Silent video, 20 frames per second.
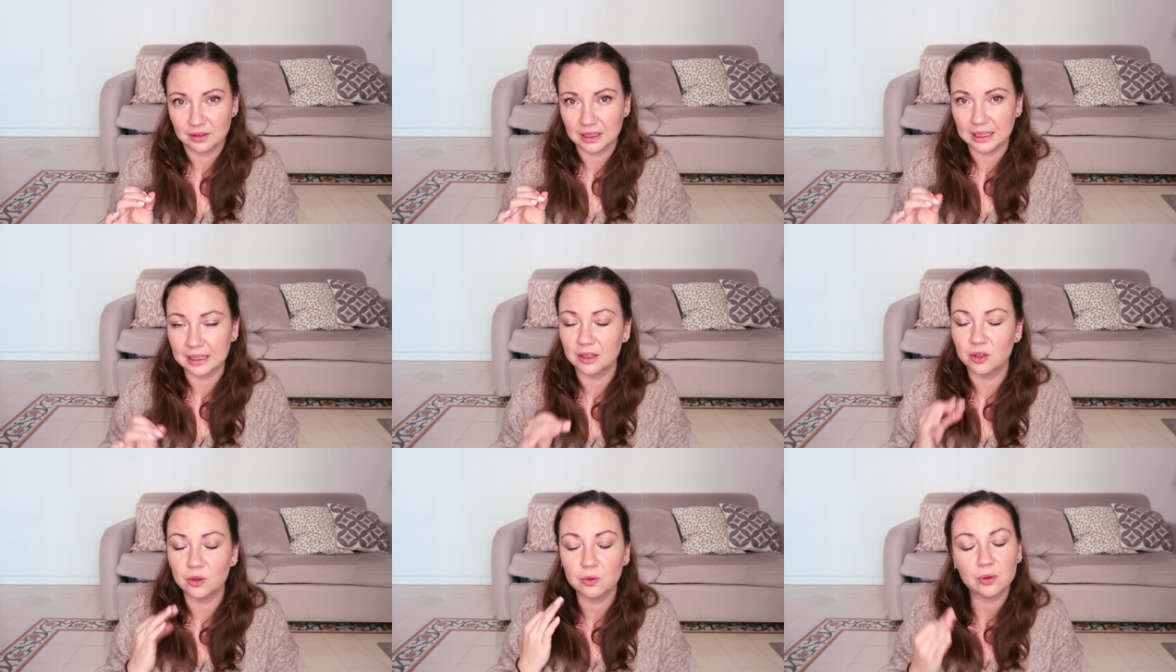
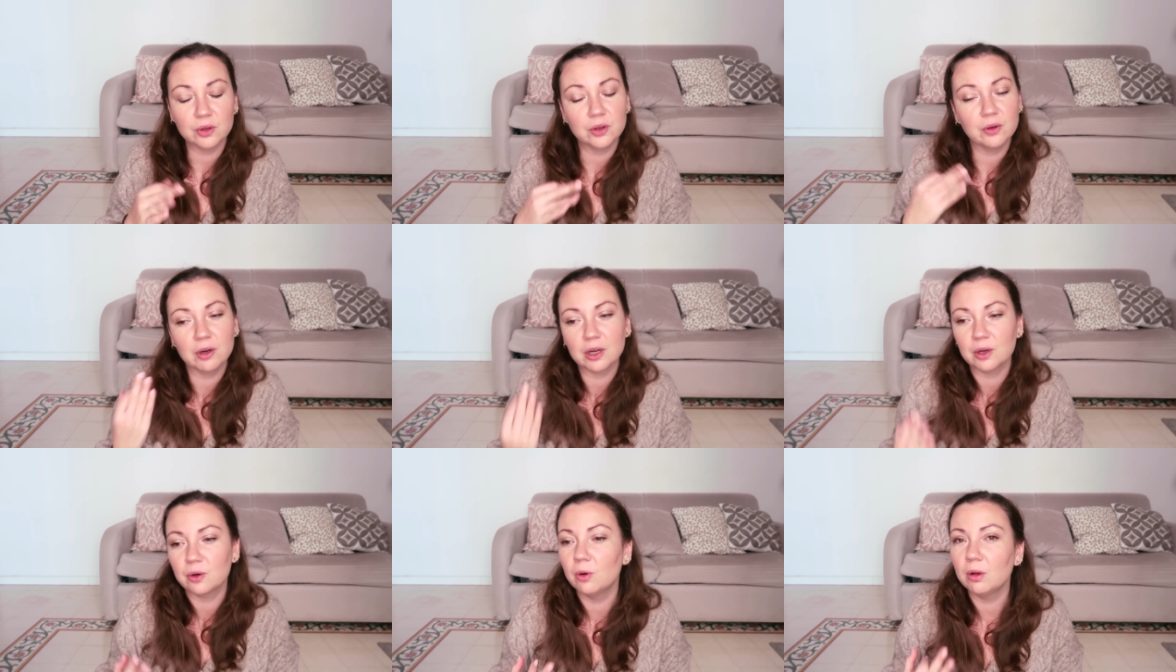Like
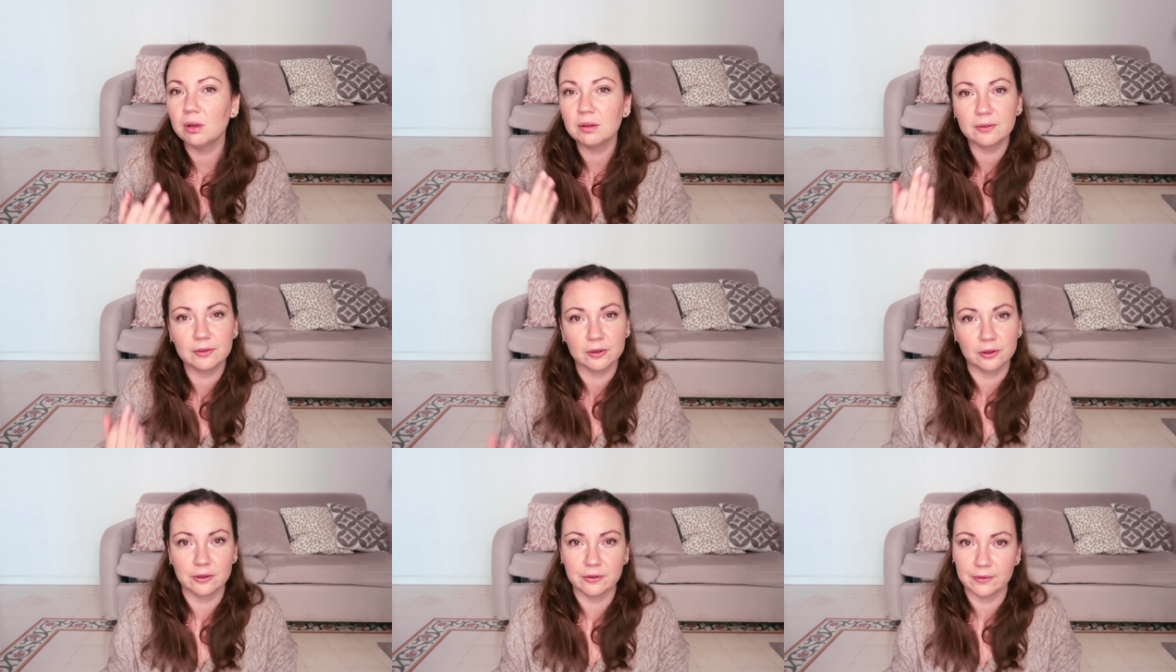you are
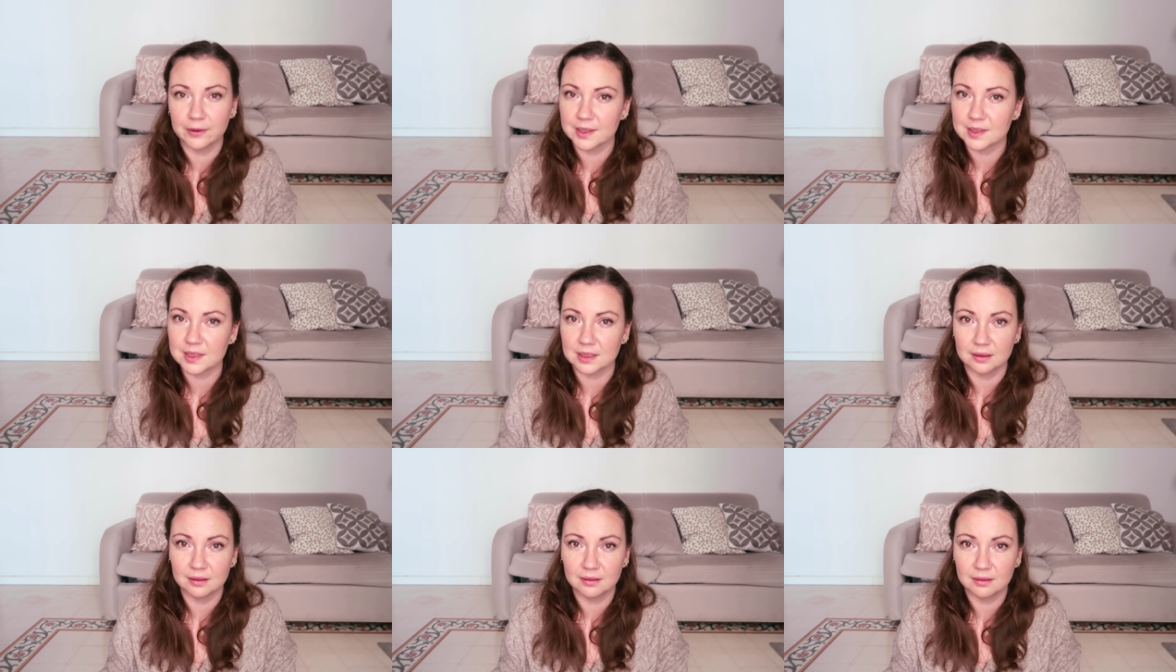called for a
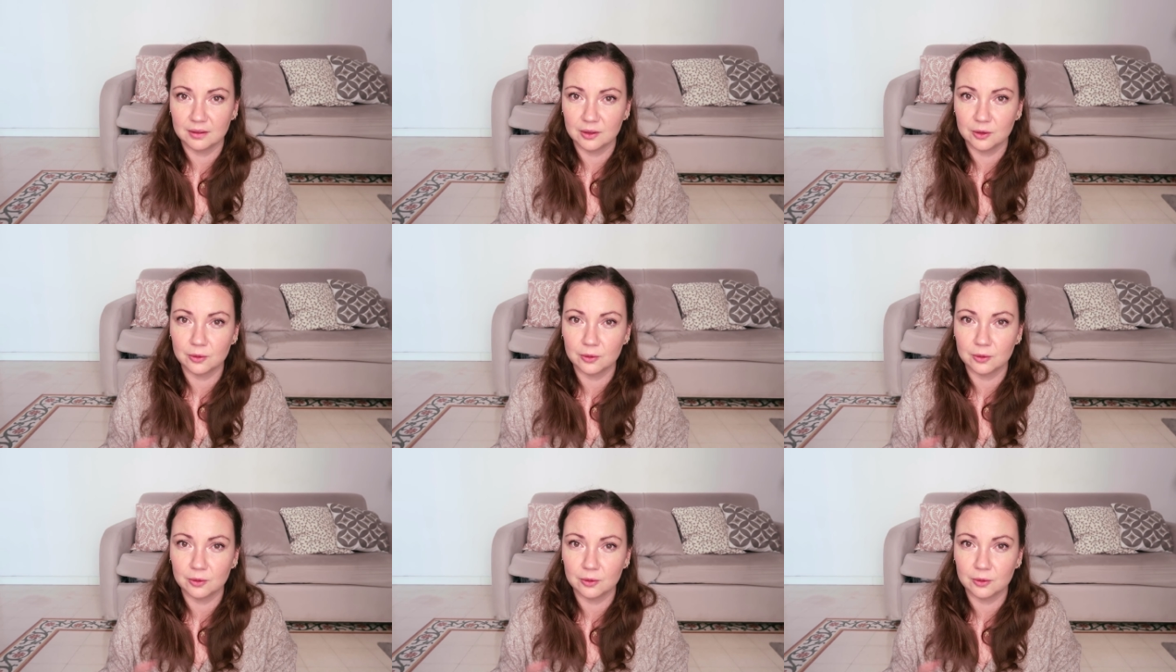reason.